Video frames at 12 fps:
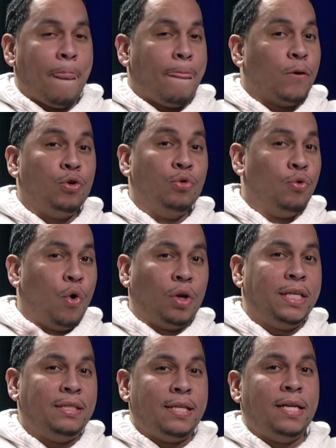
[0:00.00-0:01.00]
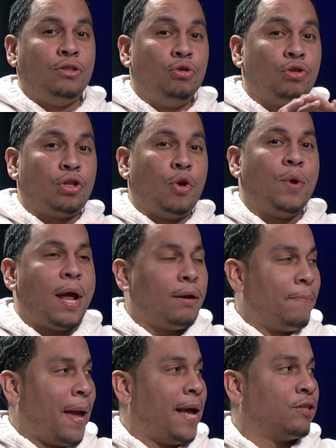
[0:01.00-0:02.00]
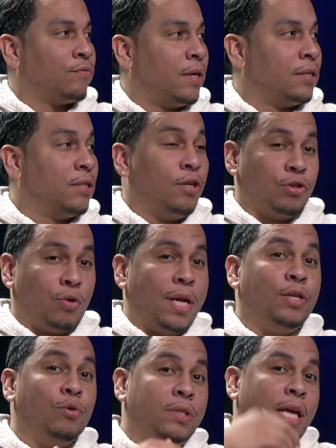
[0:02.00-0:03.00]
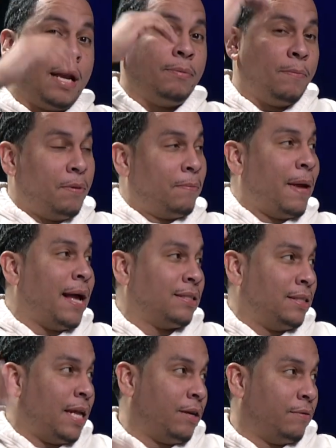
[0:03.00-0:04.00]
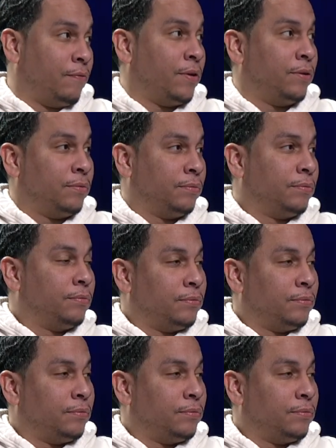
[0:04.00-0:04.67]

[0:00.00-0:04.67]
You do all these things. You slow down the pass rush, so then you mm-hmm. set up the big passes down the field. Oh, mm-hmm. And